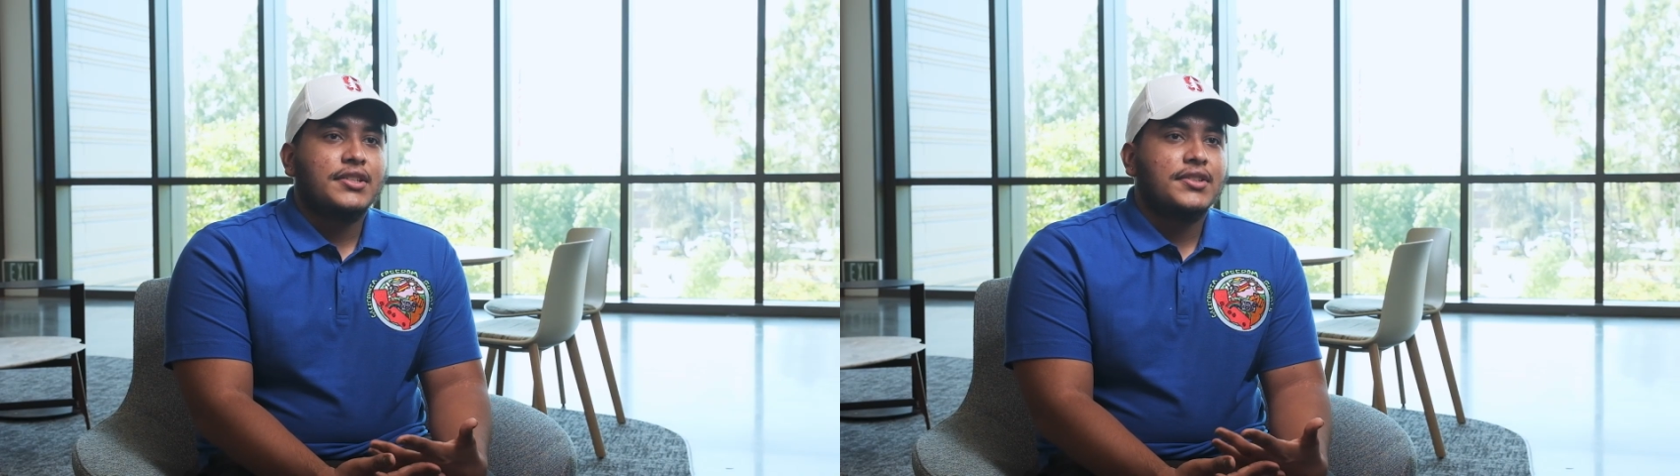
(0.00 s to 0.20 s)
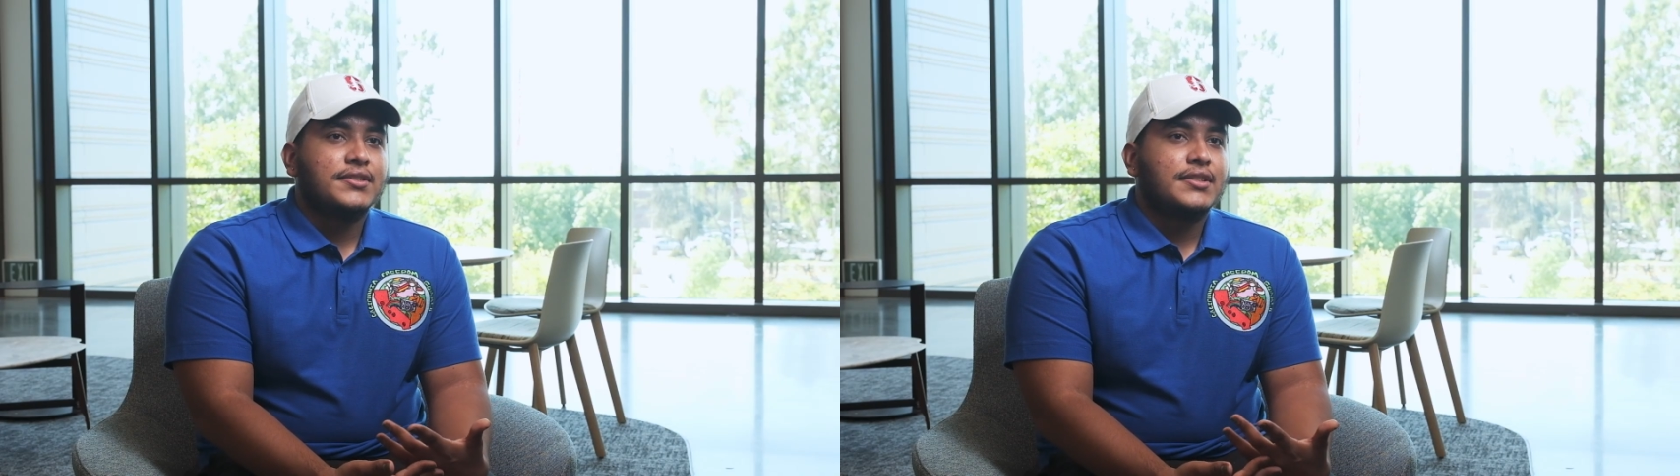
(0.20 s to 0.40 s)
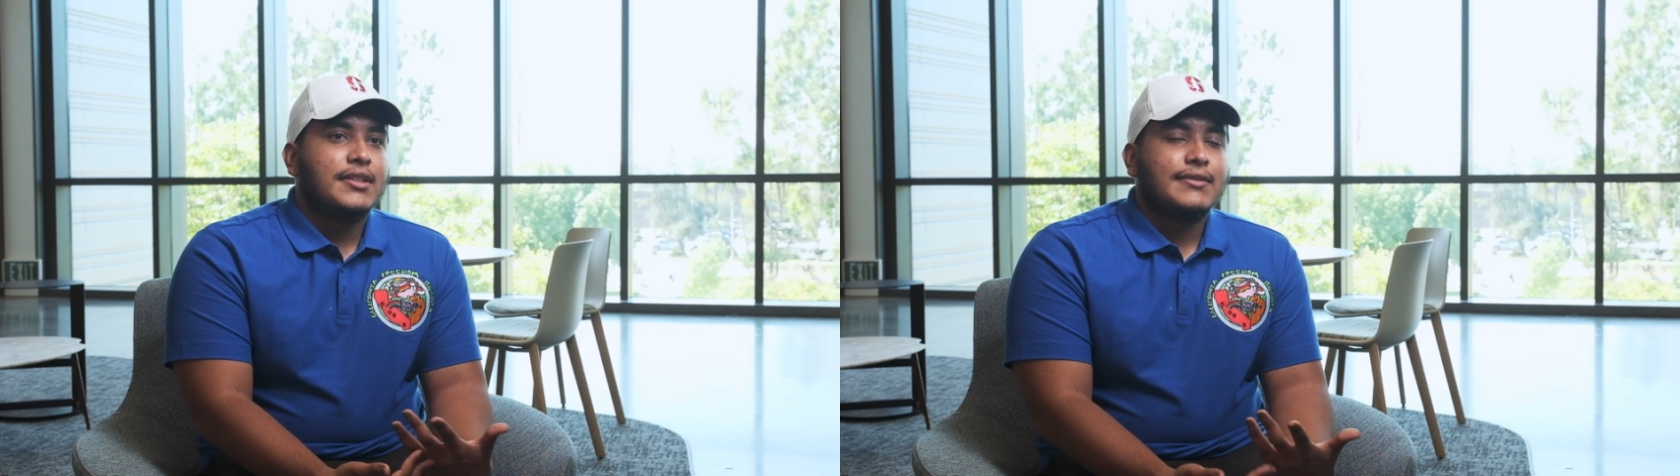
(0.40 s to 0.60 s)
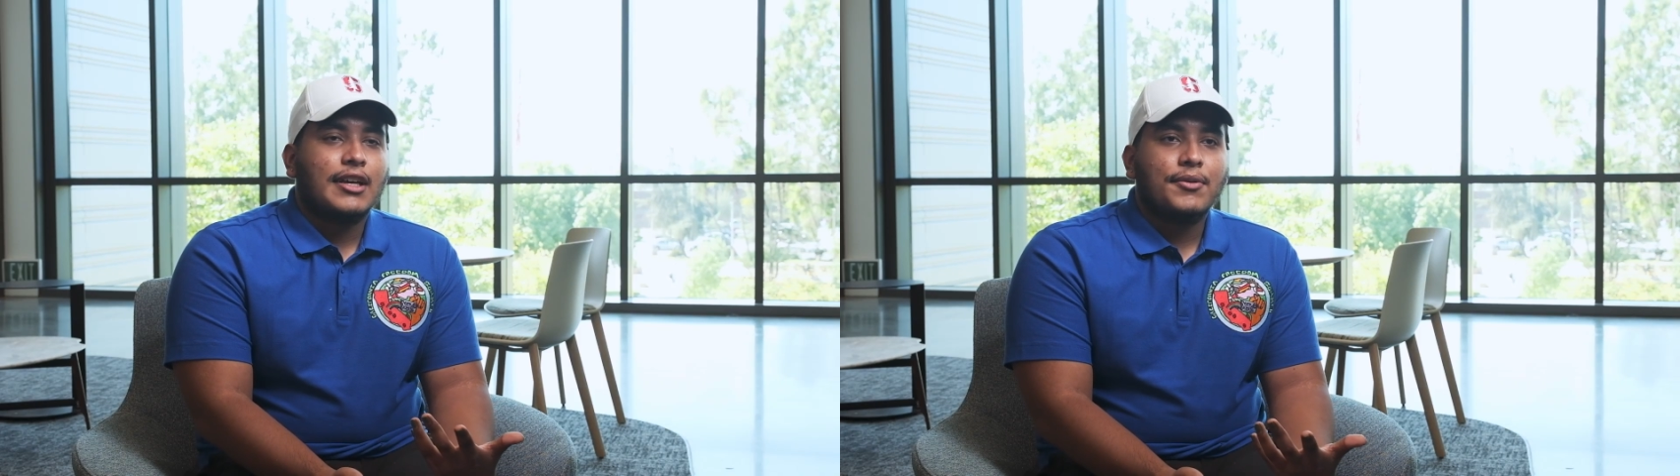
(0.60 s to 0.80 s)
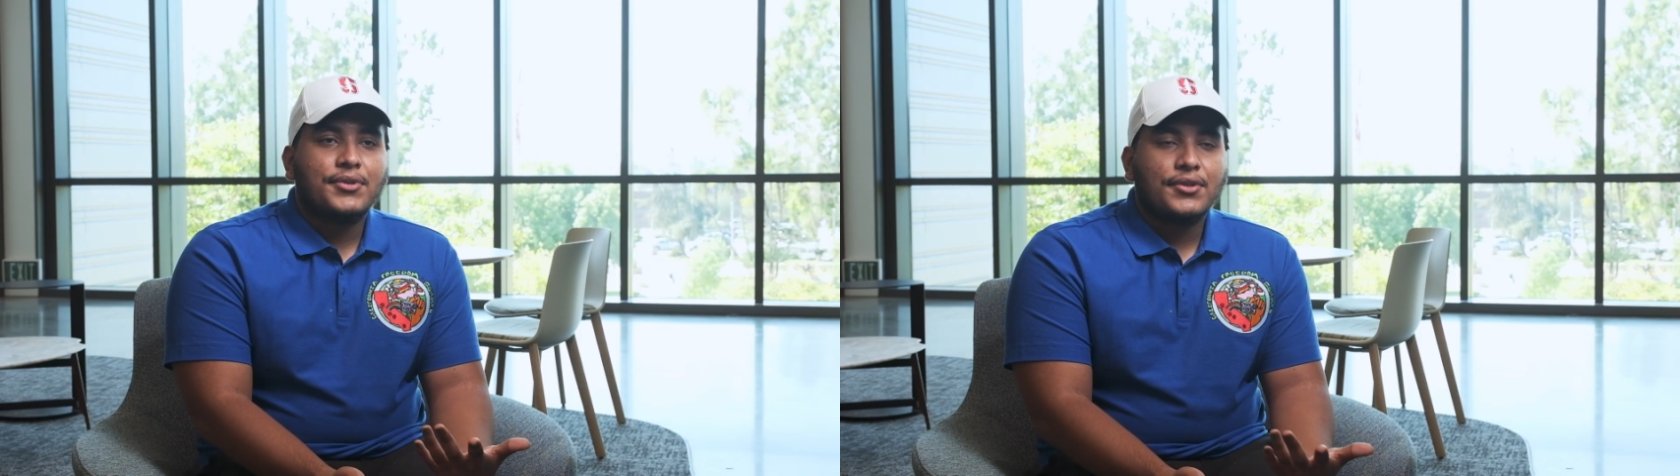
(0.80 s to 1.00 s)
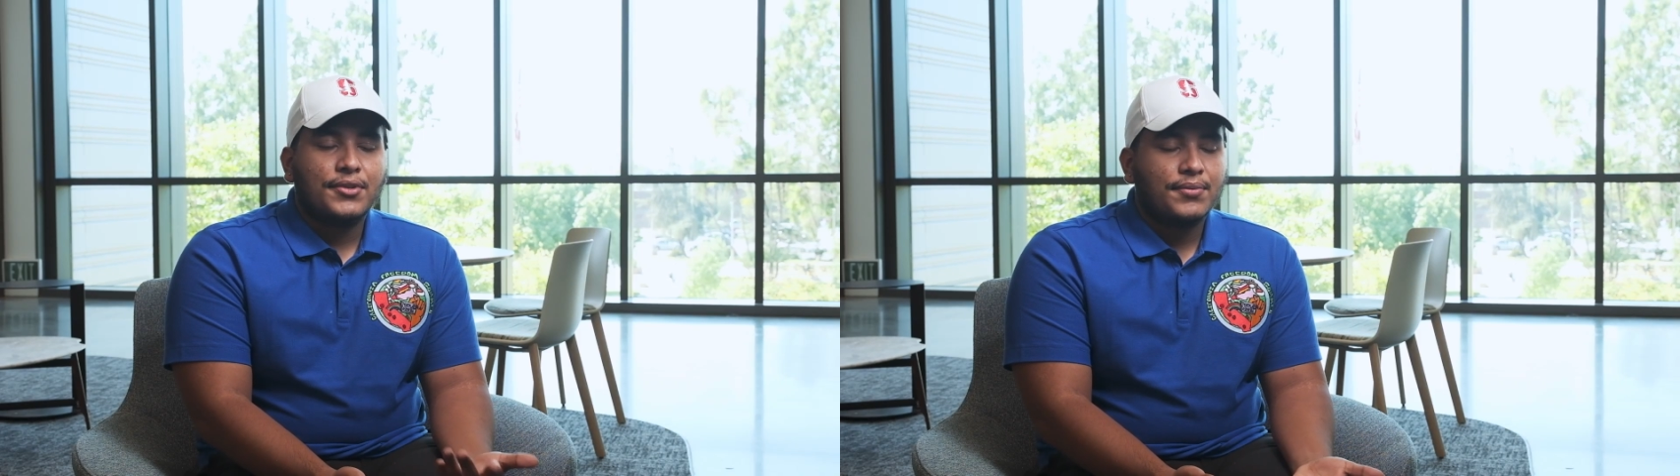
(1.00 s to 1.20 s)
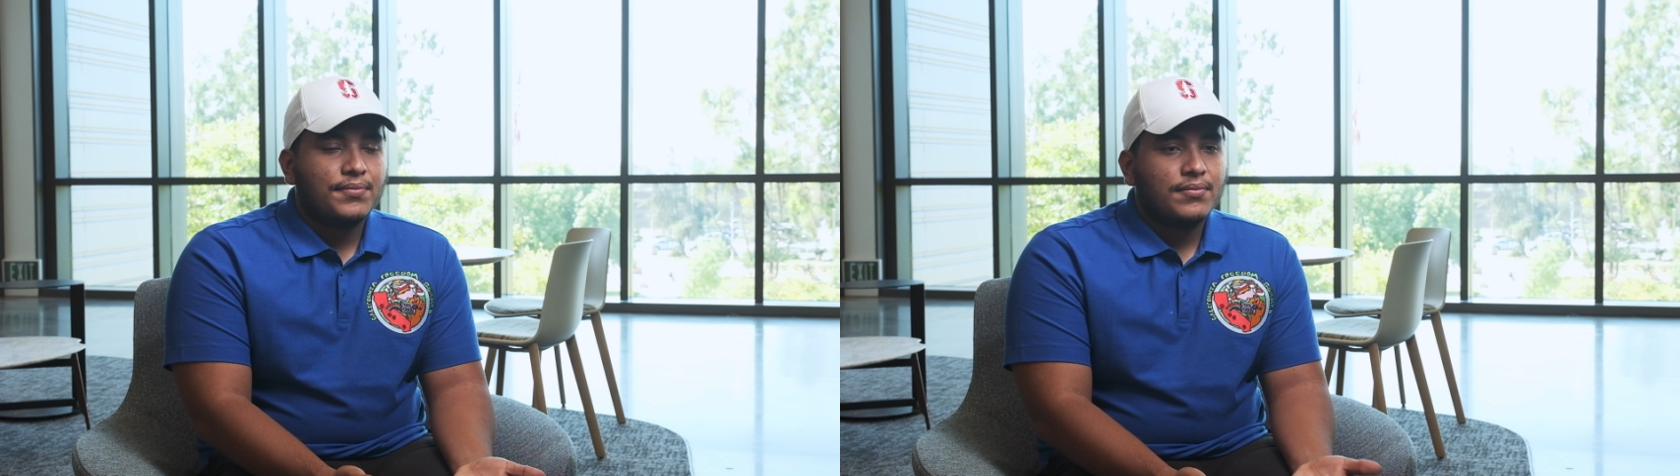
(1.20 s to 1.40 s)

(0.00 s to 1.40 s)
just helps you